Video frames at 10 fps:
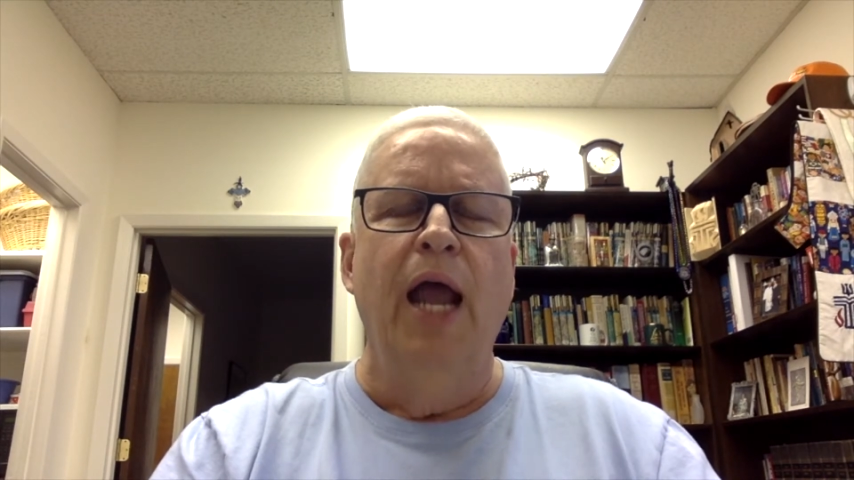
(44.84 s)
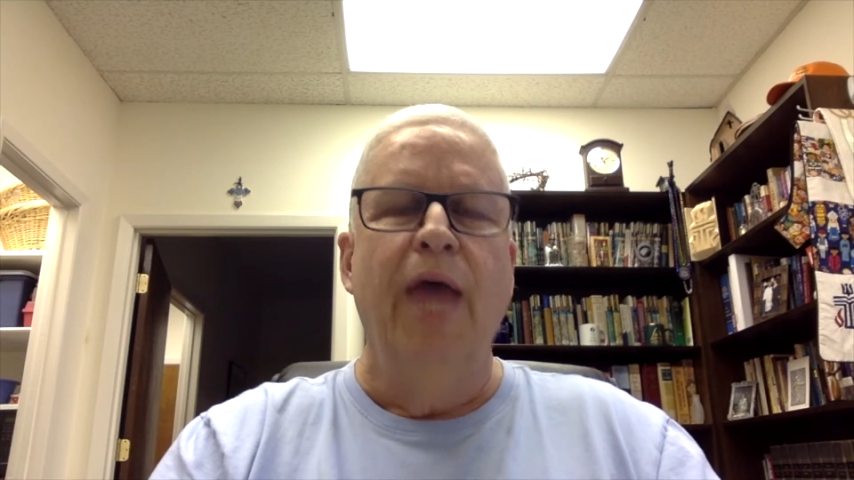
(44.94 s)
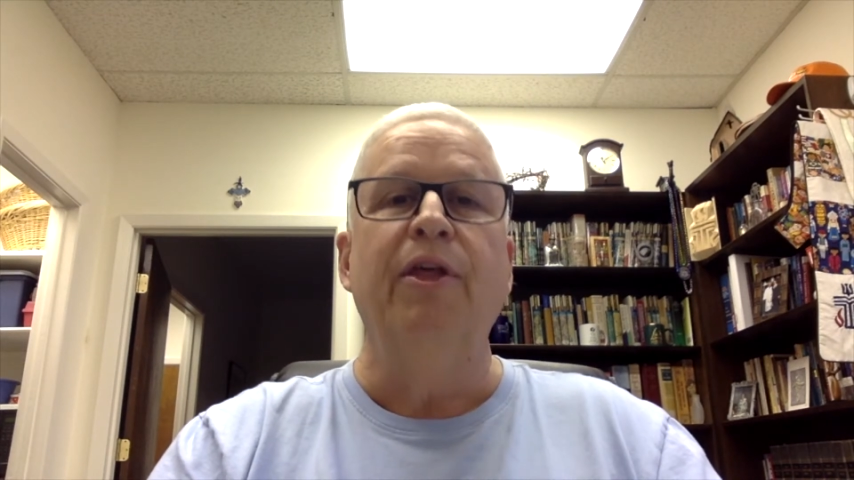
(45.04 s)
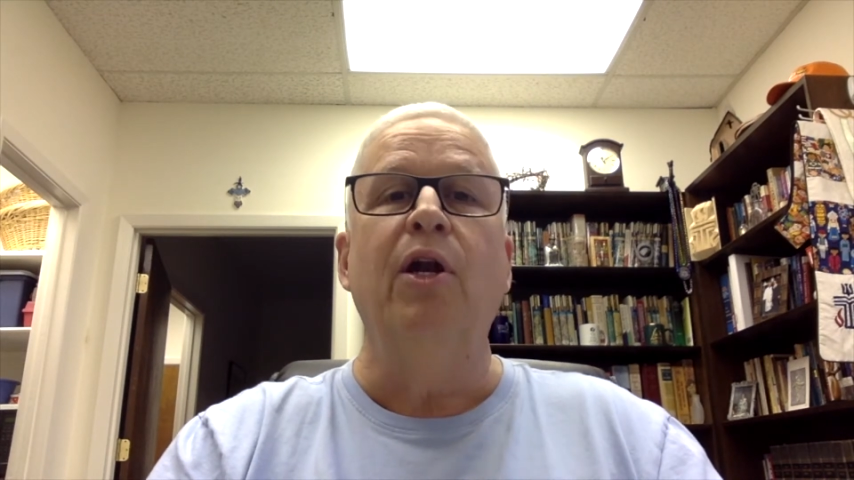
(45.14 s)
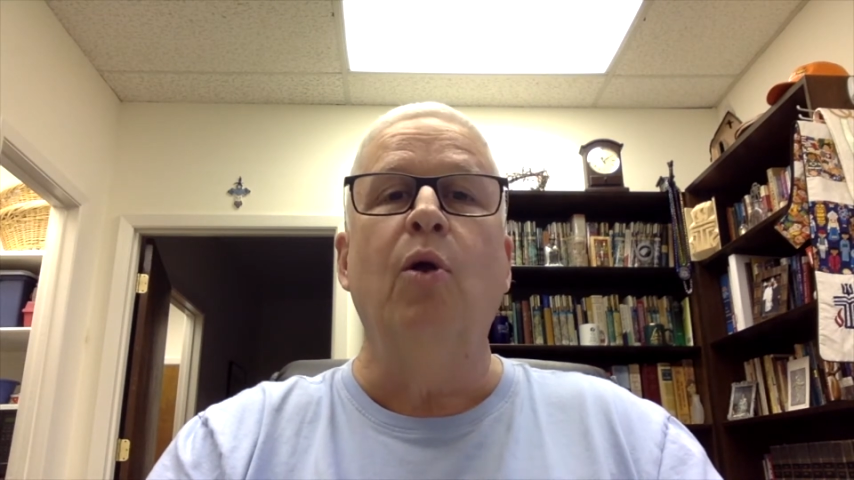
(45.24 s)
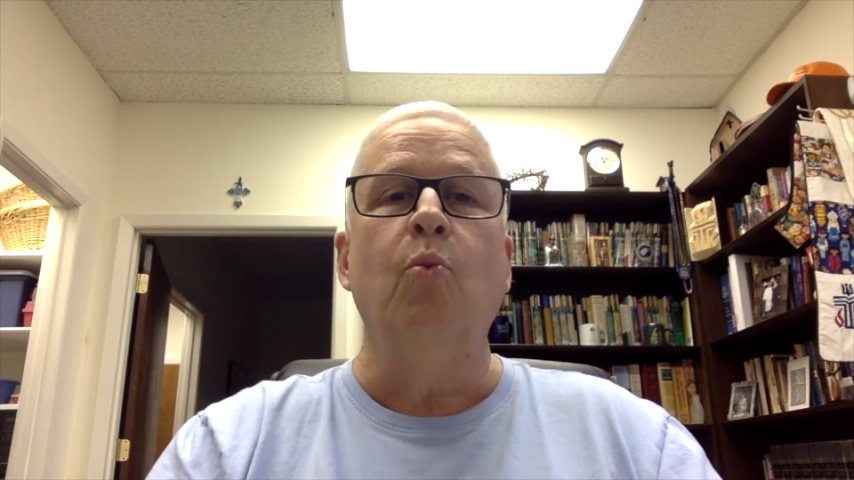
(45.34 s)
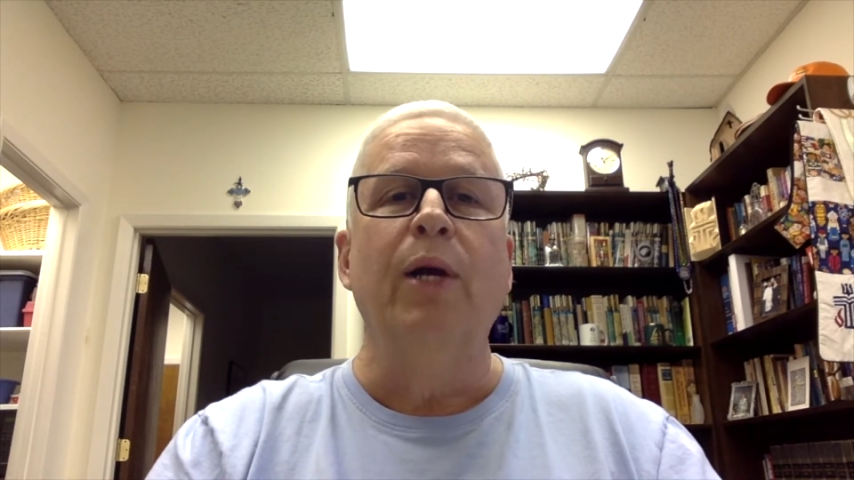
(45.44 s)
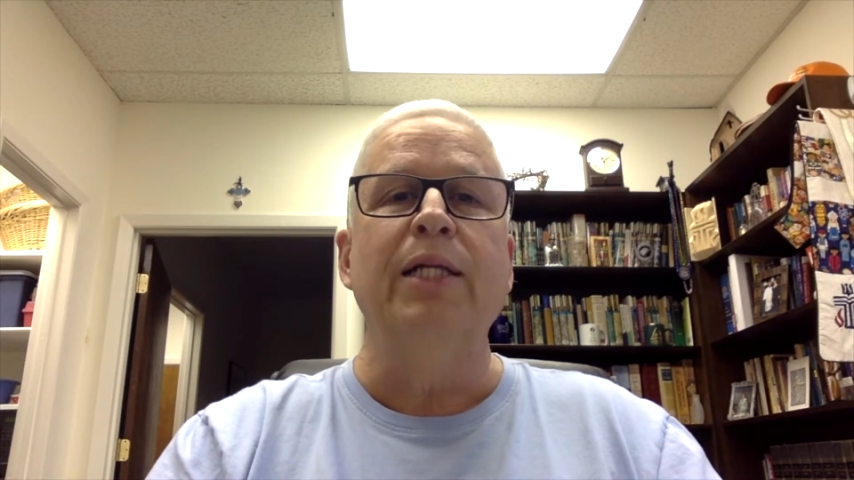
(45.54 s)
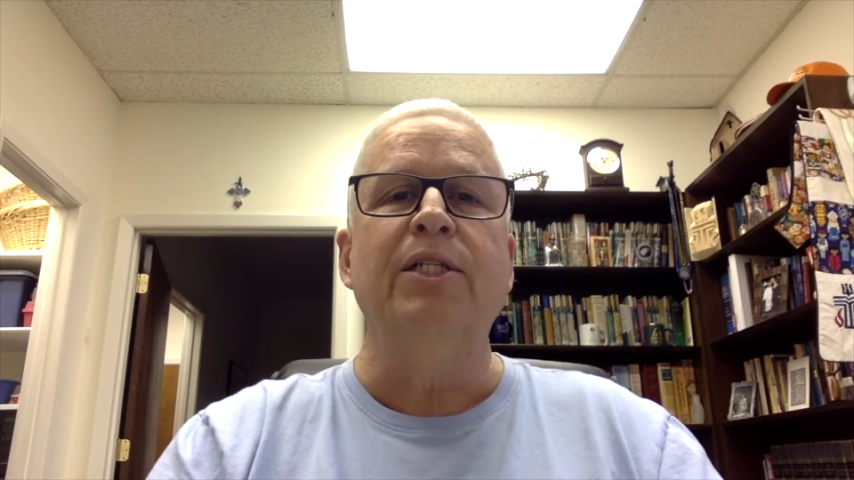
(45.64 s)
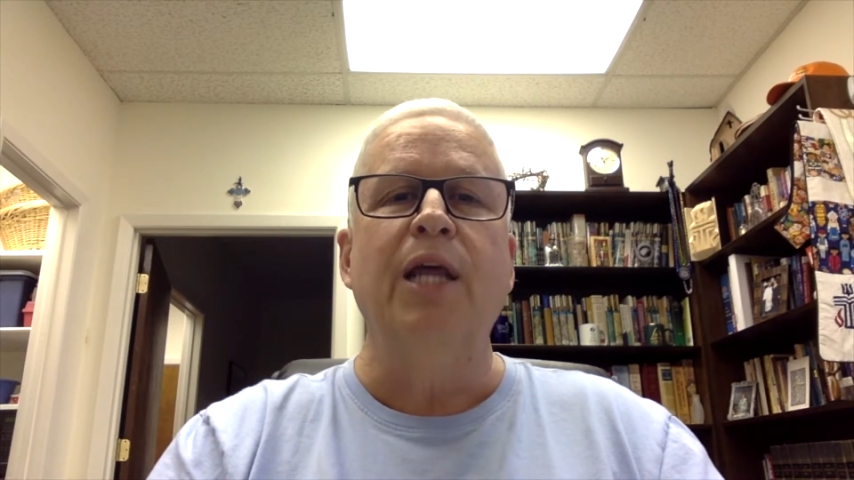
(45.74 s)
And then on
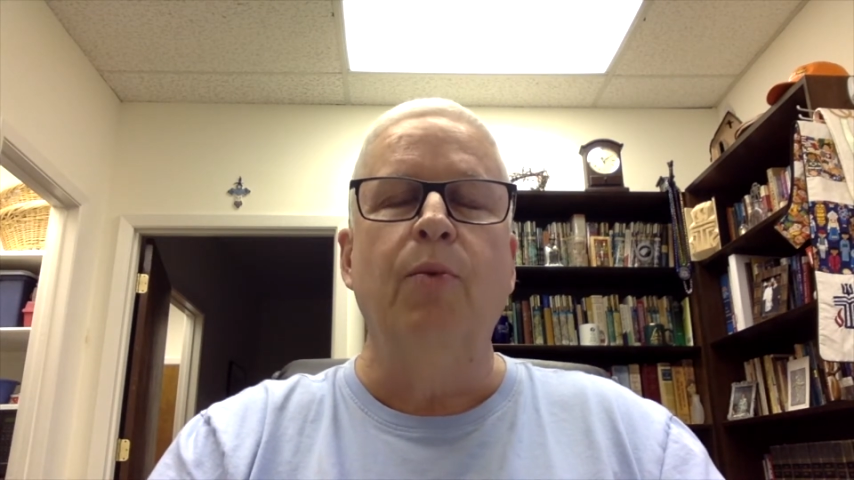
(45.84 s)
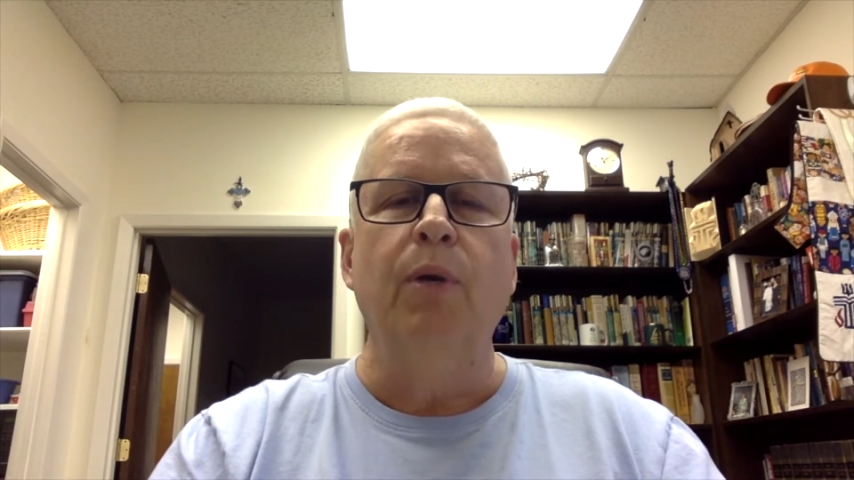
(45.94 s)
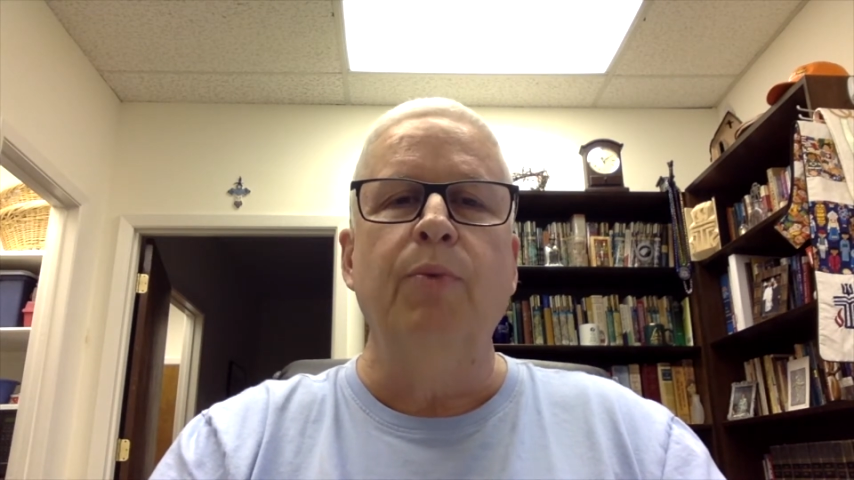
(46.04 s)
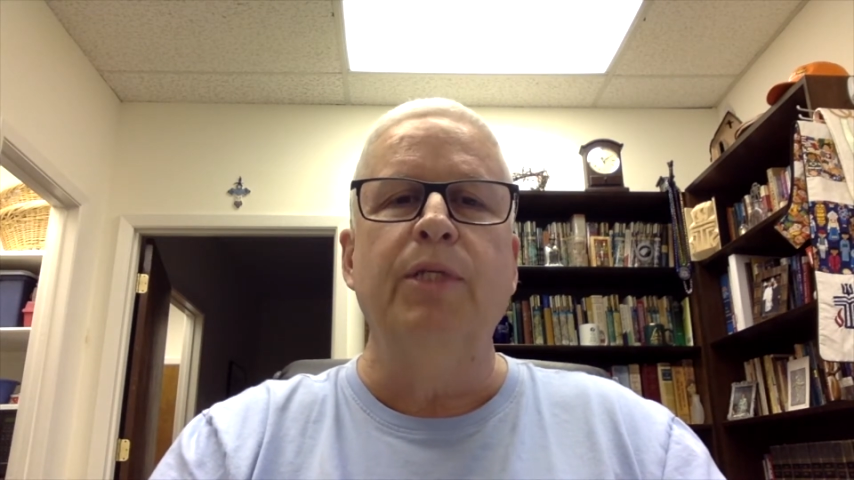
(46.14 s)
Wednesday, we would